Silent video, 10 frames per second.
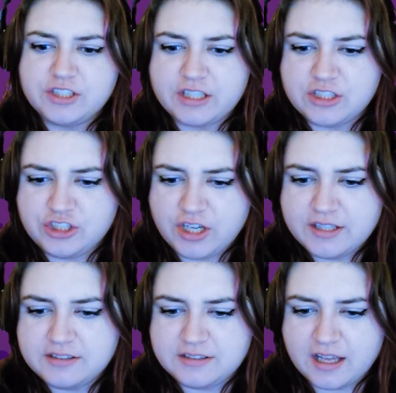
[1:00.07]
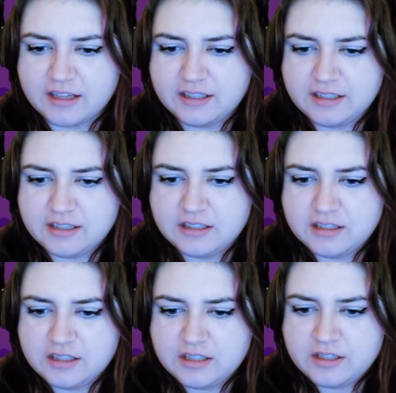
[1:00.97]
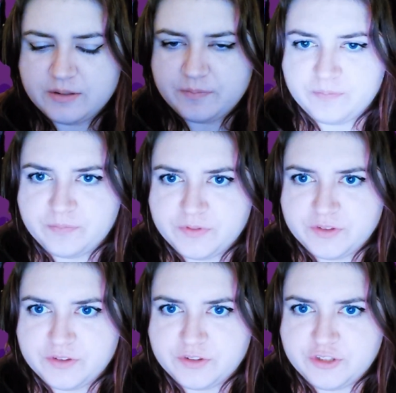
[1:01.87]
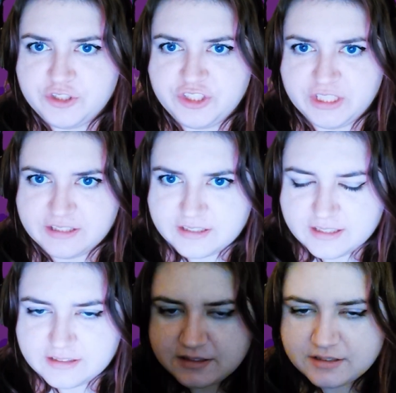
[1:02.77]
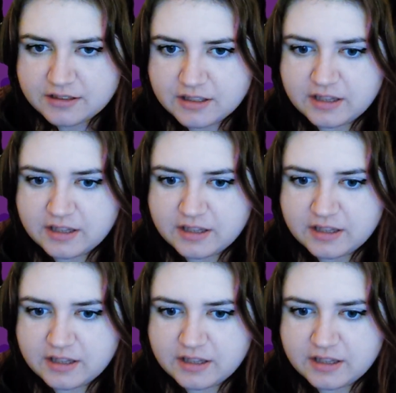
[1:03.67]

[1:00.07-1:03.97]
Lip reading: like just selling Cheez-Its,